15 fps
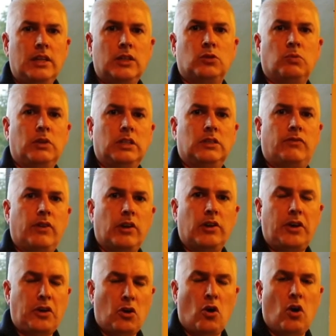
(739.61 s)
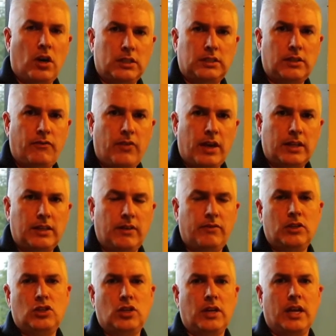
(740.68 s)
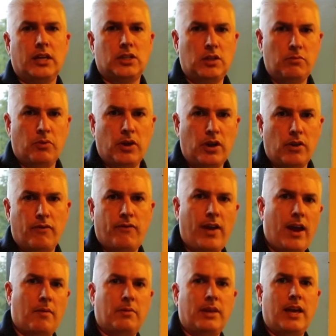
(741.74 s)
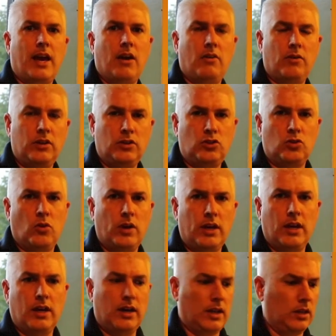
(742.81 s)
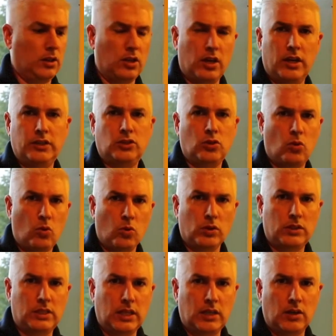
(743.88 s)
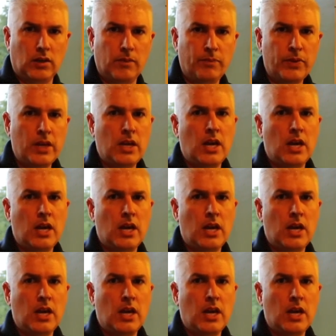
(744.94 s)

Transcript: This one is very cost effective that you can actually bring your family out, enjoy uh, lunch or dinner.